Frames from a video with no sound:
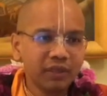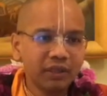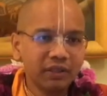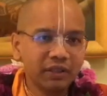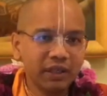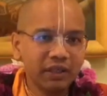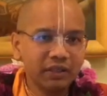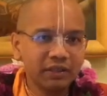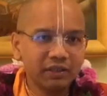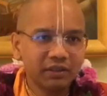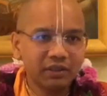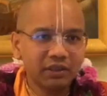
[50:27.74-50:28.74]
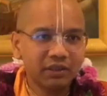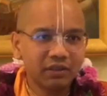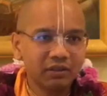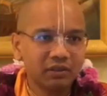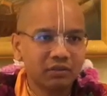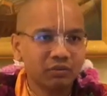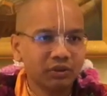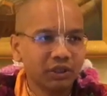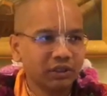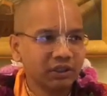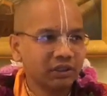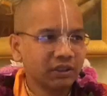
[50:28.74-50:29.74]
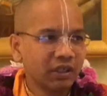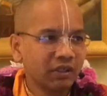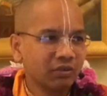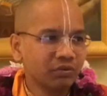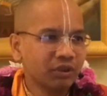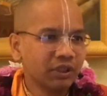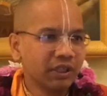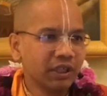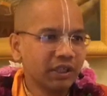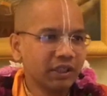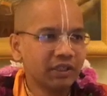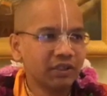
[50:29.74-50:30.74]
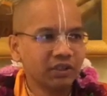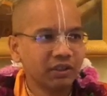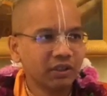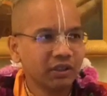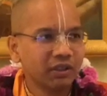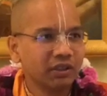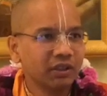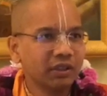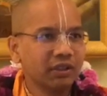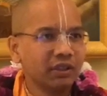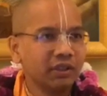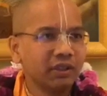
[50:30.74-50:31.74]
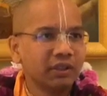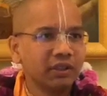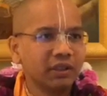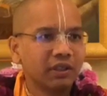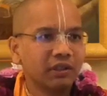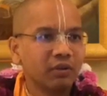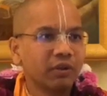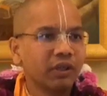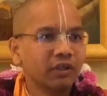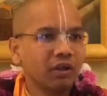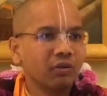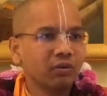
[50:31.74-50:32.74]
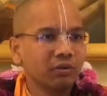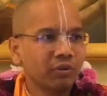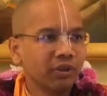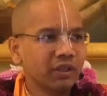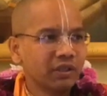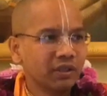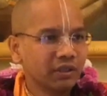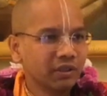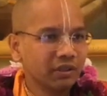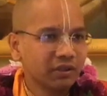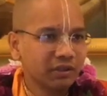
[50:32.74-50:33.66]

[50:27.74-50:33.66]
Then these two sections started to see each other looking down upon each other.